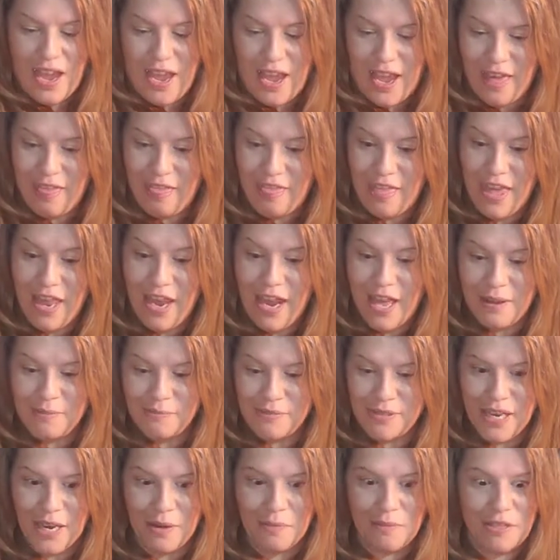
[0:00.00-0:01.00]
And then I'm
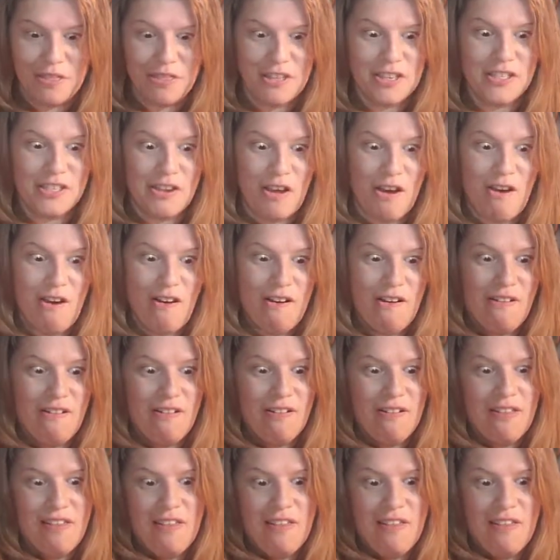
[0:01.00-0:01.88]
done with this haul.